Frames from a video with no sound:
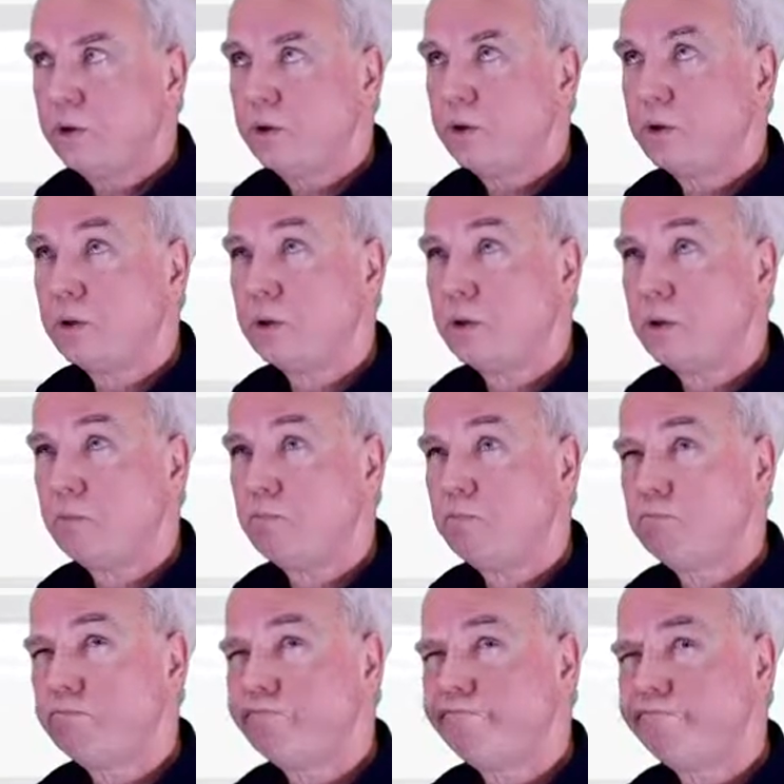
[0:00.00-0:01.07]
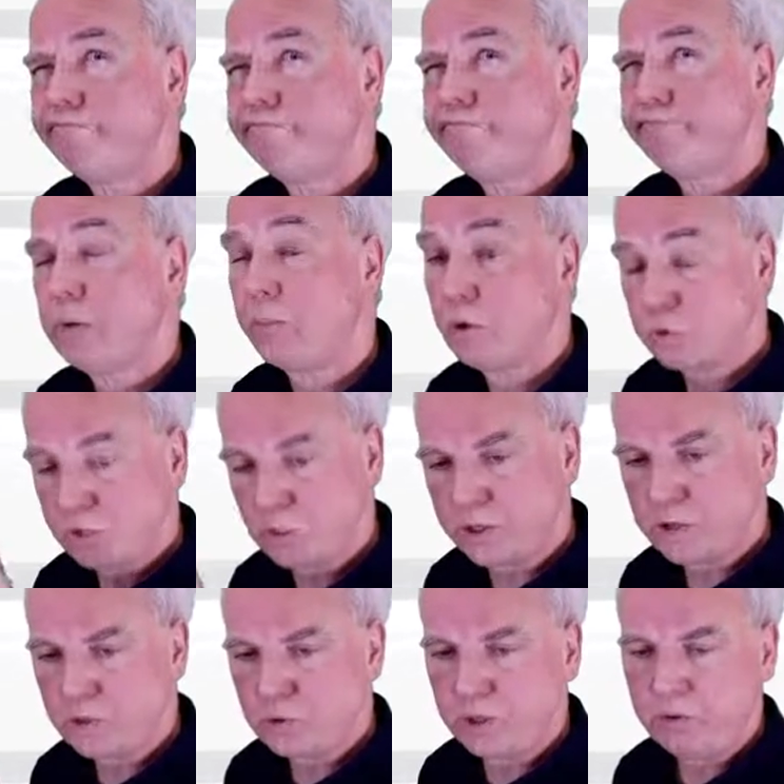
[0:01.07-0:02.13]
Um, I'm not
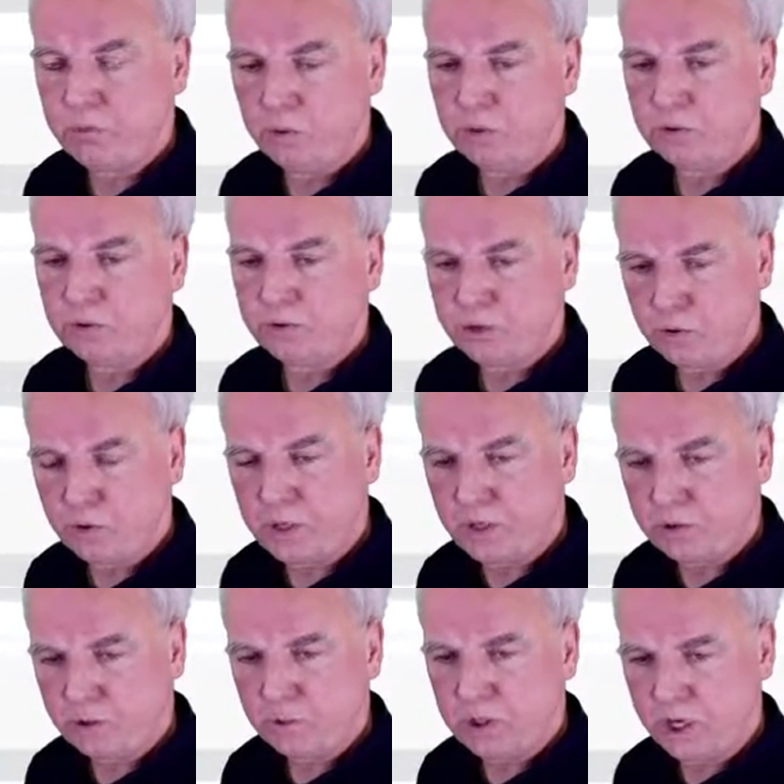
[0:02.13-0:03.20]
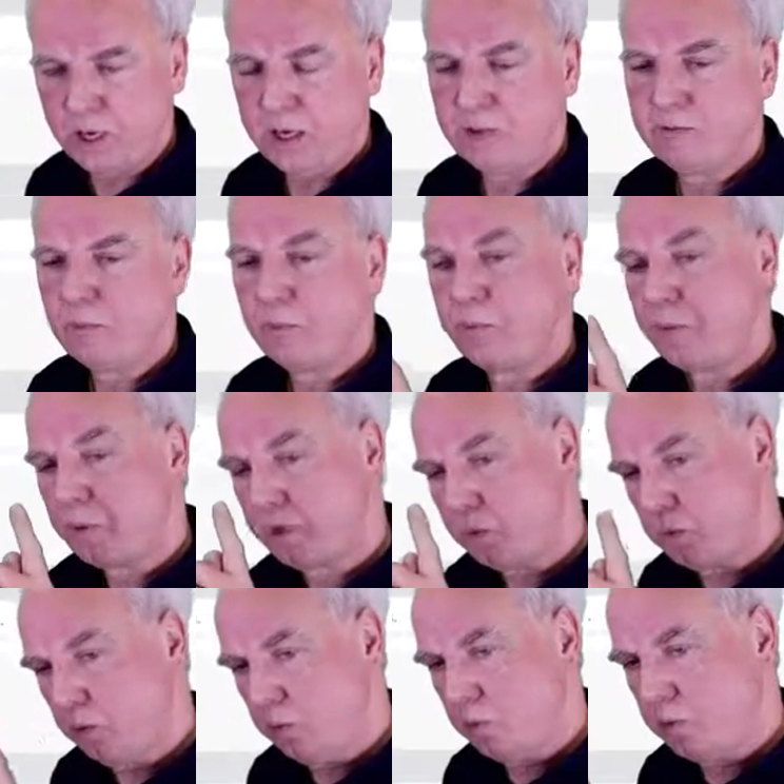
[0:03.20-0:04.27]
quite sure if we'll show that today, but
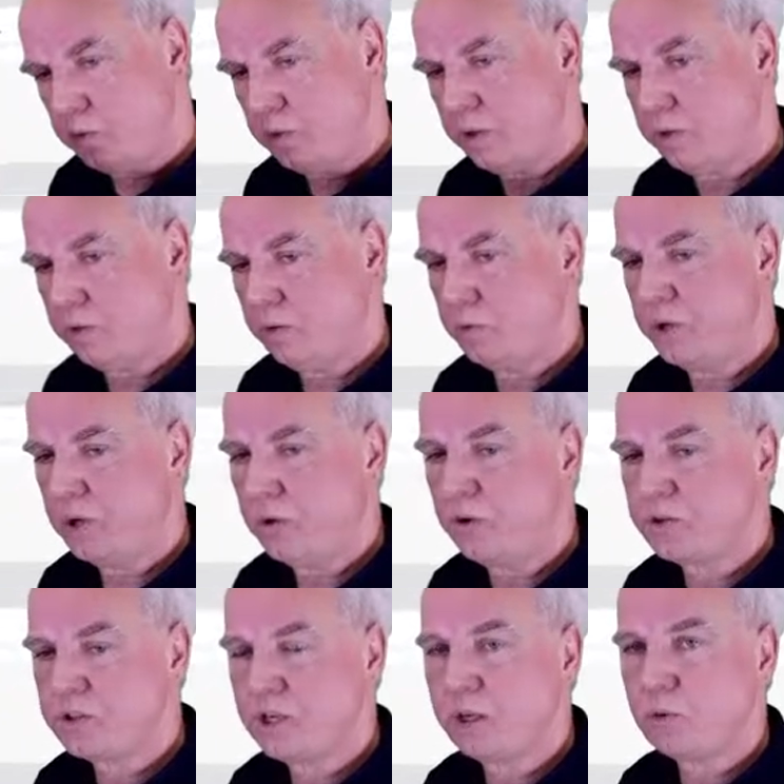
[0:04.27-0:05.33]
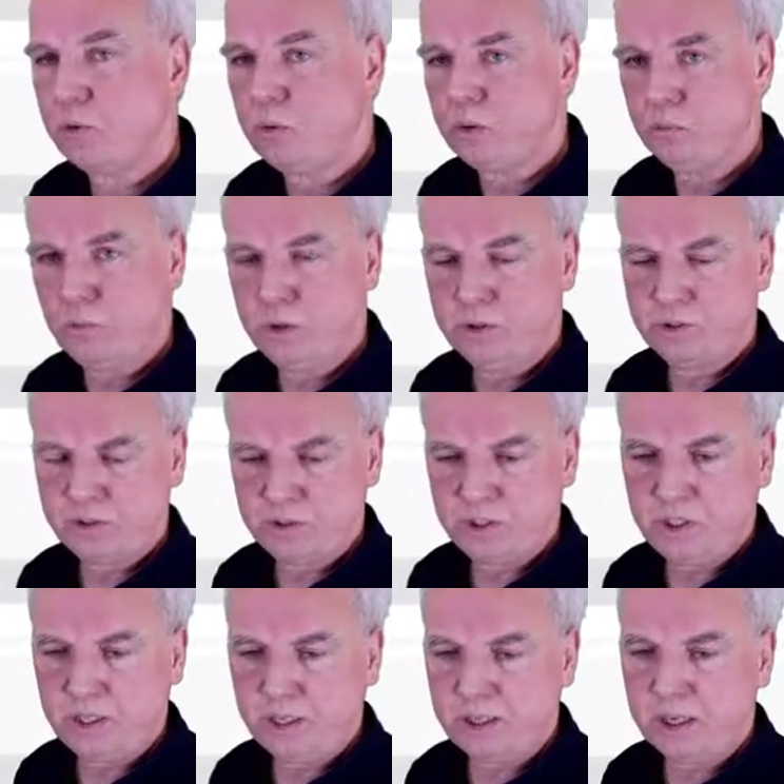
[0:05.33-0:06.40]
we'll uh, rehearse that or we'll
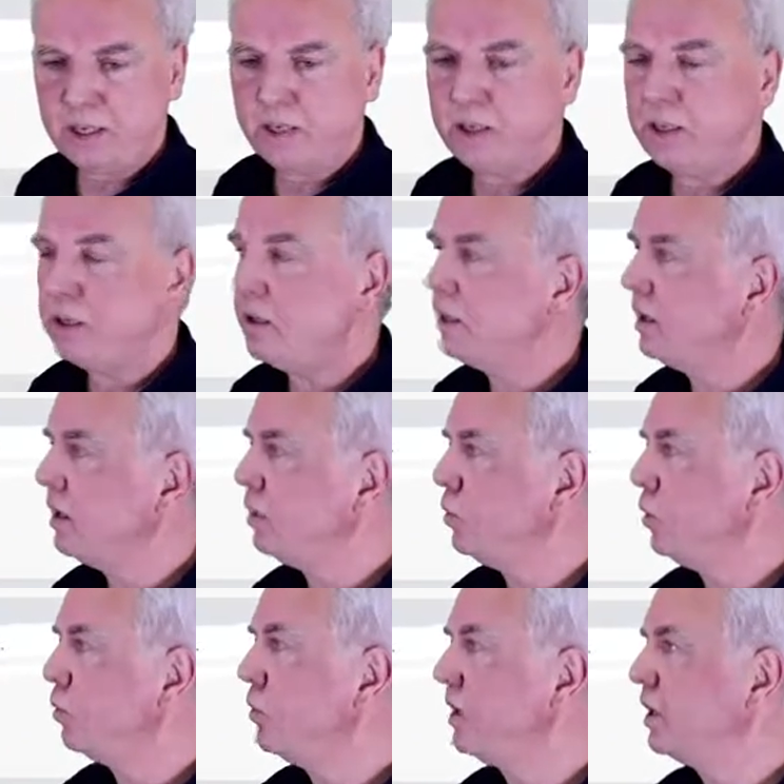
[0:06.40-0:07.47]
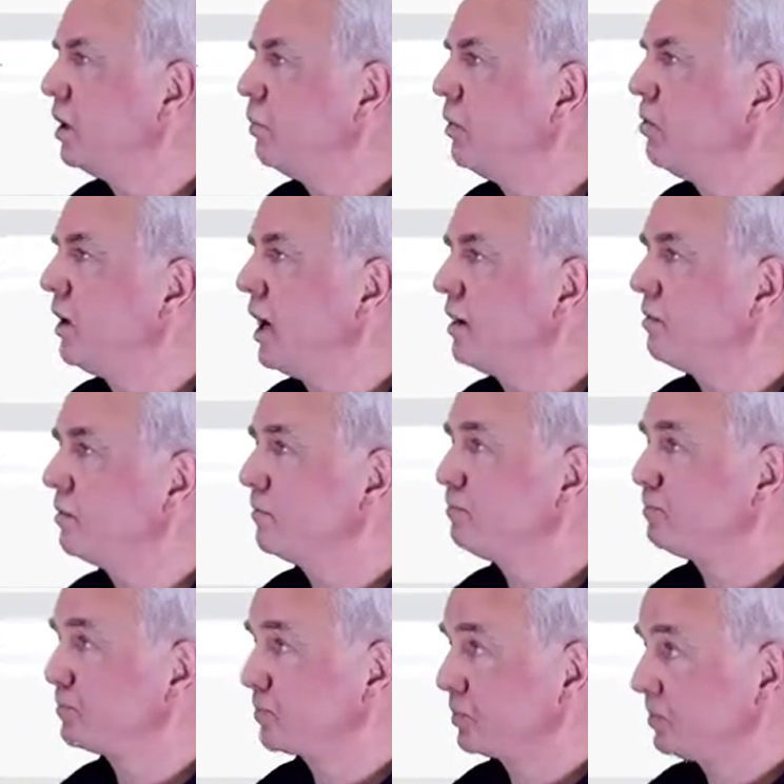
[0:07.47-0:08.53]
see that again in, in week number five.
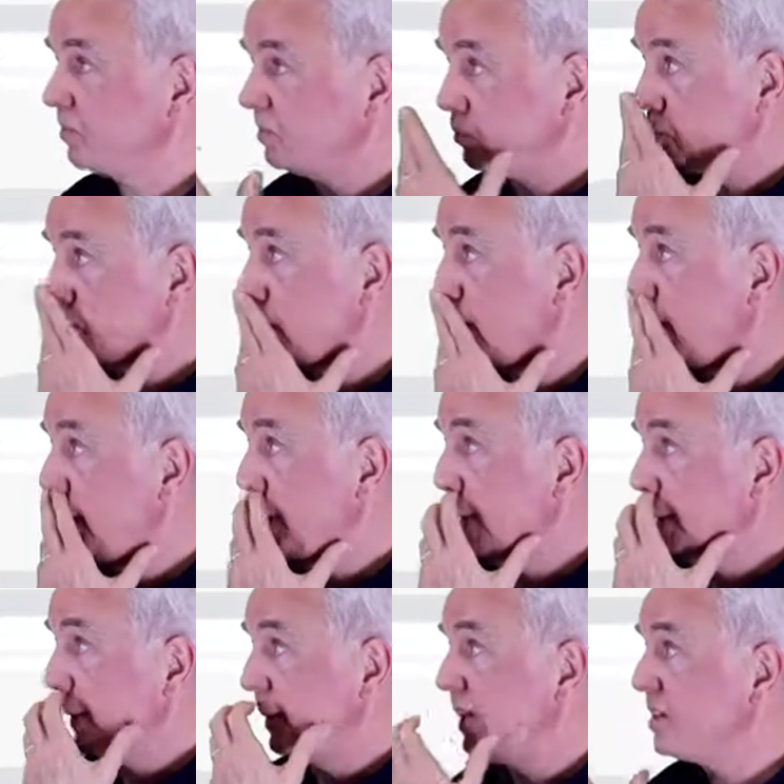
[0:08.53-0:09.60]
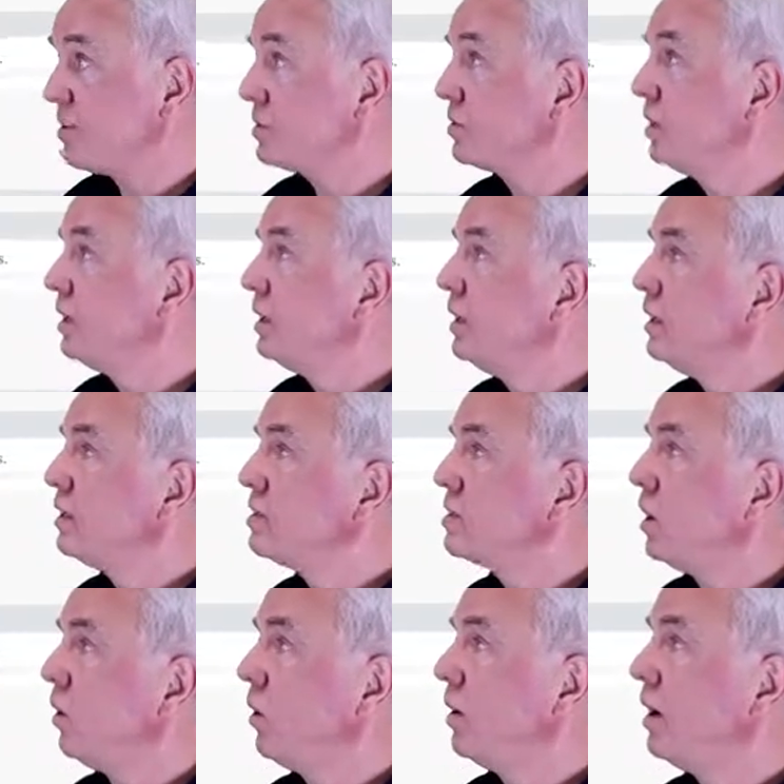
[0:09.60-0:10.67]
Yes?
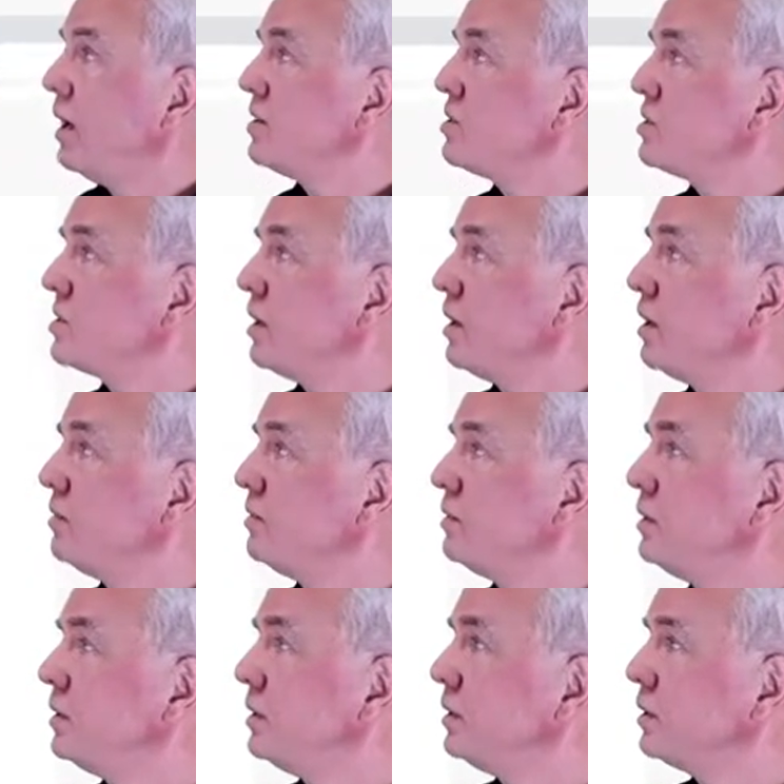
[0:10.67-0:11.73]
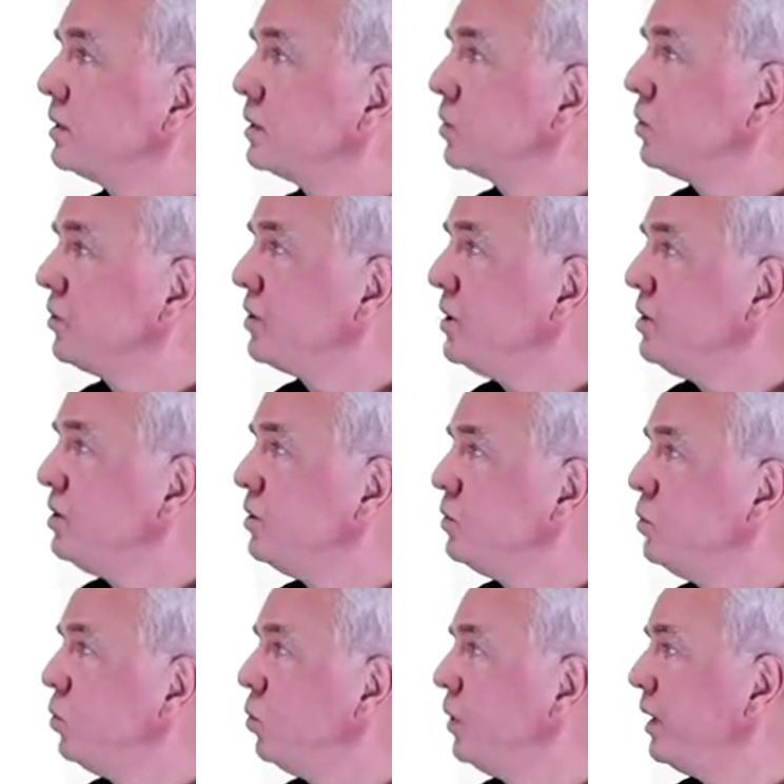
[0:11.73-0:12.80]
So let's um, continue
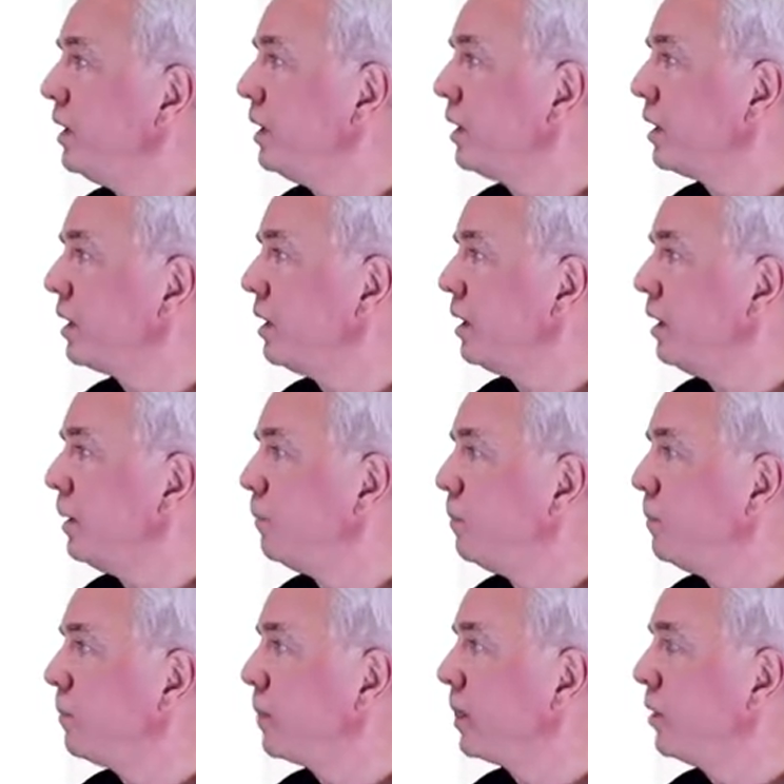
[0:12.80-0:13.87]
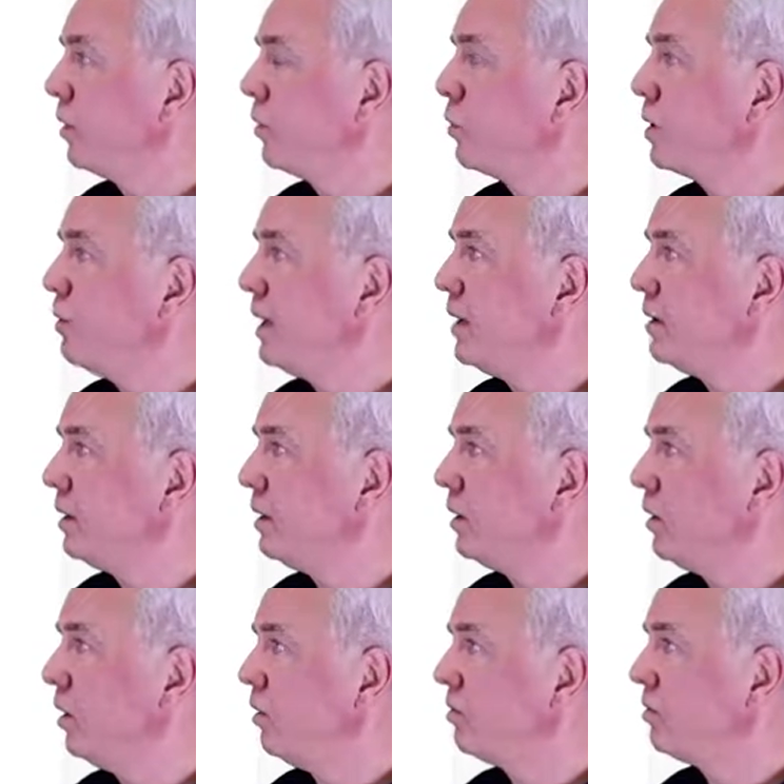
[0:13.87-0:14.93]
with um, the remainder
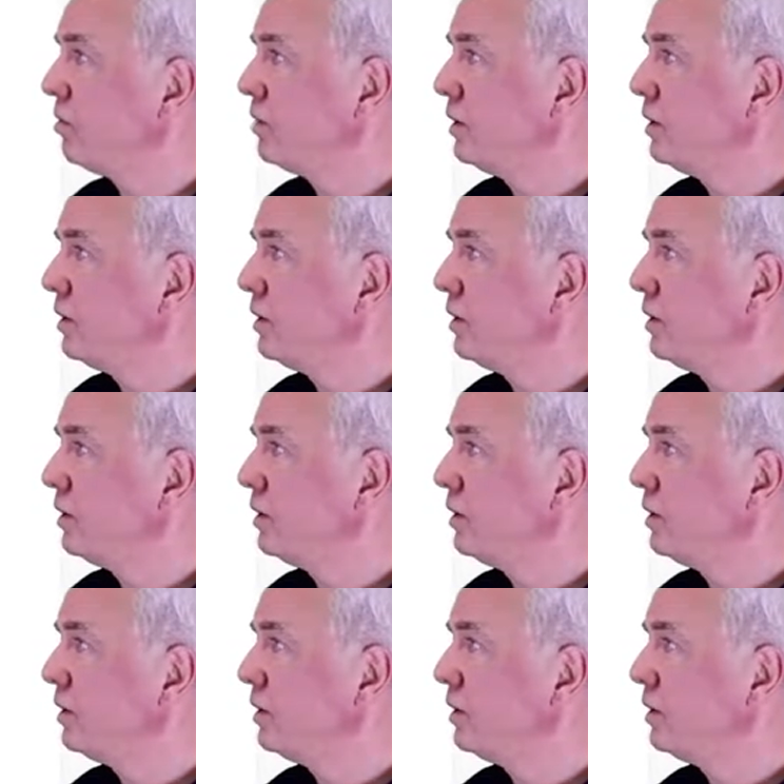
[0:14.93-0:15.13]
of